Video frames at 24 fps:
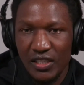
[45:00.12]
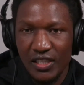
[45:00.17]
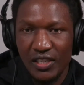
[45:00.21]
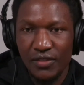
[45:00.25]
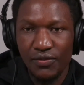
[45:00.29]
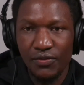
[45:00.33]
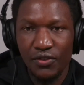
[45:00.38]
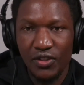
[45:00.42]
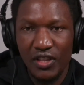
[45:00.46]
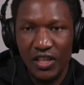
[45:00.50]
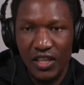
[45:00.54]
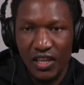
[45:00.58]

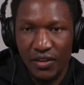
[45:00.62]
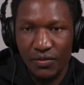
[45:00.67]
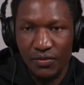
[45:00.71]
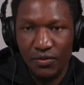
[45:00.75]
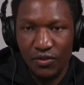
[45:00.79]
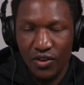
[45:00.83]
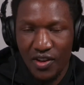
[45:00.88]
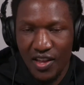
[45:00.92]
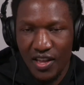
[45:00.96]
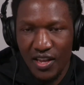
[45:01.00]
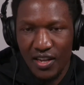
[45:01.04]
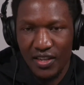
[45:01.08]
for 3-4
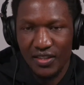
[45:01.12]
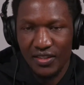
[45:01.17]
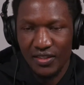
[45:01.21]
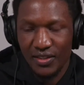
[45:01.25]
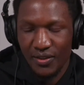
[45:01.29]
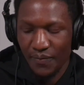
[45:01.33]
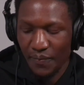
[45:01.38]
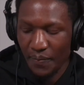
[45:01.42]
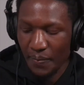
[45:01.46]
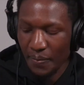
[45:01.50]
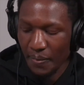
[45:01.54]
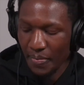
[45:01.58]
years.
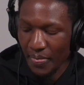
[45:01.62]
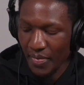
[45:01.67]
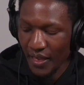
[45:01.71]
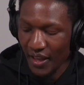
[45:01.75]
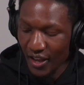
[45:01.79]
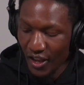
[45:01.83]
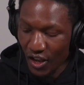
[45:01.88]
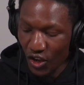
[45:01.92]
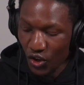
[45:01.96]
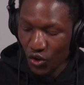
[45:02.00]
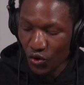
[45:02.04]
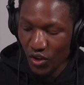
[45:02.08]

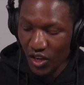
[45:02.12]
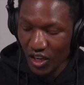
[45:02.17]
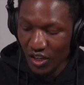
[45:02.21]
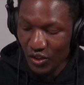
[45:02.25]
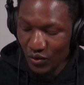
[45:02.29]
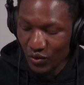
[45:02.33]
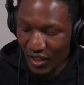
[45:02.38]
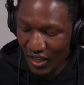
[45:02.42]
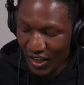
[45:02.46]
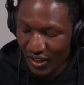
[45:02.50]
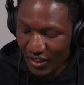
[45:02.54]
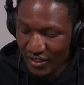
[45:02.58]
You get to
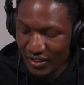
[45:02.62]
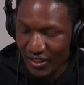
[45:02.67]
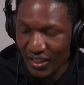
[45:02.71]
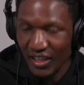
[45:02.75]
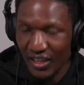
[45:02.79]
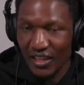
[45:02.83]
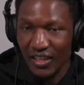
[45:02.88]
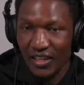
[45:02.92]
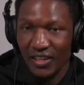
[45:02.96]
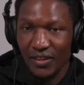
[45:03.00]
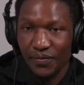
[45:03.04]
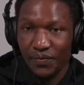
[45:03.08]
the other
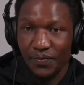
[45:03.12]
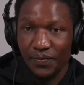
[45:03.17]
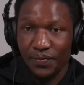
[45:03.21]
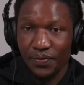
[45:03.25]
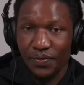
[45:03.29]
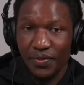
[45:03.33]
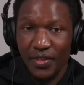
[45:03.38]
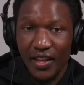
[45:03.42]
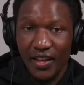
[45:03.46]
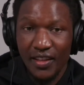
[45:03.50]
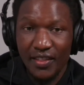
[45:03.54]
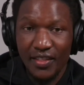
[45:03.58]
side.
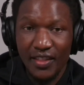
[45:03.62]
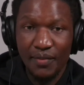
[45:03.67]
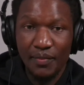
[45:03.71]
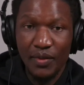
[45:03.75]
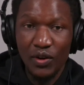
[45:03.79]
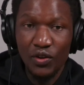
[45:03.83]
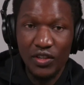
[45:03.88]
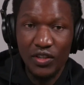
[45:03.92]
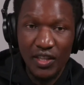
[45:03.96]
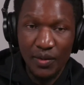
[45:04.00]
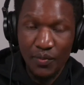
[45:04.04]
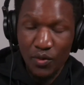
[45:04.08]
The
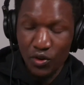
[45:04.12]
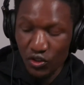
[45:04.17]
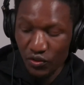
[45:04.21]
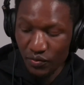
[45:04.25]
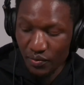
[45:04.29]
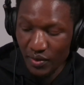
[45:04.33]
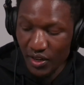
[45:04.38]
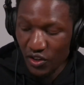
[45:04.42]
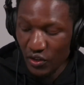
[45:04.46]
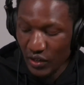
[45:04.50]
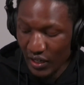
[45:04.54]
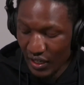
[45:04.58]
amount of
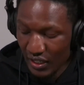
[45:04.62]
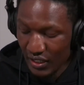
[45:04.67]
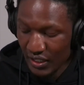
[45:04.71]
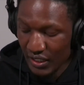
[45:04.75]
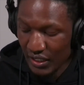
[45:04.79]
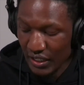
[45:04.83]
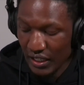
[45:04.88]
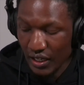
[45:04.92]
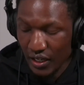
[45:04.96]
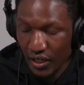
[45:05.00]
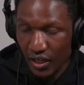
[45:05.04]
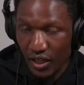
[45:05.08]
money you're getting
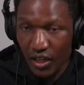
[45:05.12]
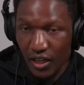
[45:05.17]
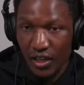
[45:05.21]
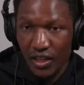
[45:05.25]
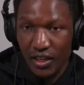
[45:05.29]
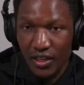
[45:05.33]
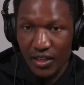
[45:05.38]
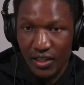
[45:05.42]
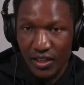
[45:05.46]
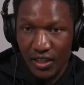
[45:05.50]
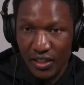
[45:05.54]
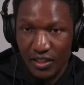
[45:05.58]

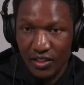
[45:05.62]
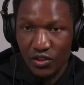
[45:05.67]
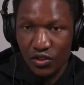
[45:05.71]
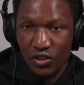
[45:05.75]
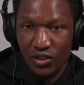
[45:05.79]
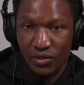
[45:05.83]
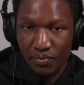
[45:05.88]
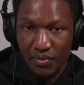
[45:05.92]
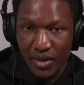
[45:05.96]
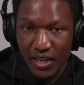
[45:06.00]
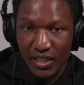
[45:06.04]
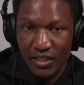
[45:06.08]
does not
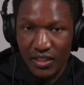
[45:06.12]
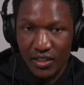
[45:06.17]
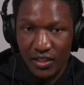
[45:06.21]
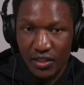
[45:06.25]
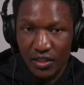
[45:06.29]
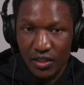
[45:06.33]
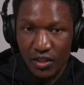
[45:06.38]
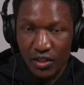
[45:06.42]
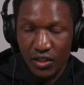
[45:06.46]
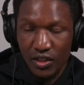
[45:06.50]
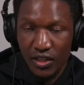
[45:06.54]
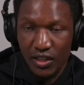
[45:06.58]
match,
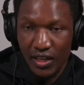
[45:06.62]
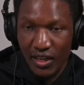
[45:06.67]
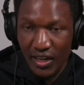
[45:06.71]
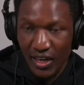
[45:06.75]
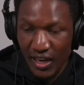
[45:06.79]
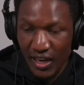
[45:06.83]
like